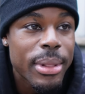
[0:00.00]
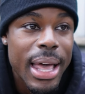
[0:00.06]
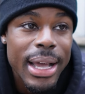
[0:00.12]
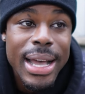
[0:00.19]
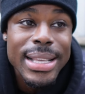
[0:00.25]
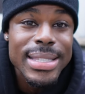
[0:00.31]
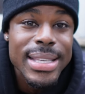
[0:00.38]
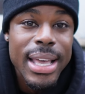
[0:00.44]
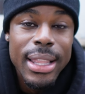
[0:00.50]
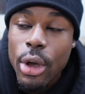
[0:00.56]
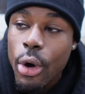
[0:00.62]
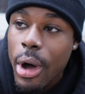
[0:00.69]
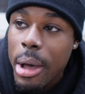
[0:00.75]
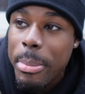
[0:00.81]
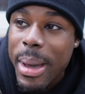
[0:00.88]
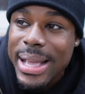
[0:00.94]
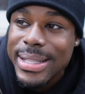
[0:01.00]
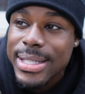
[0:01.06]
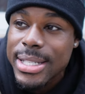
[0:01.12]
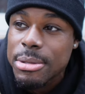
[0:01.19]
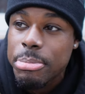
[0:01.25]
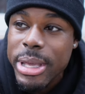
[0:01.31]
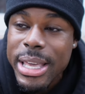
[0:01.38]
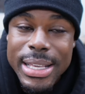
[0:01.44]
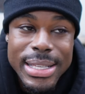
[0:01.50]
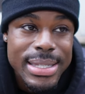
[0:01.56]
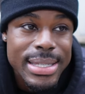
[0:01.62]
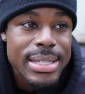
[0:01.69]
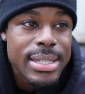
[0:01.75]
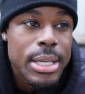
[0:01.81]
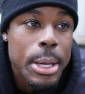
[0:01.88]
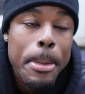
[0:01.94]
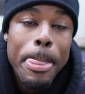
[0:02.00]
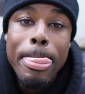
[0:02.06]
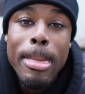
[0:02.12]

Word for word: Like I said, going back to just being consistent.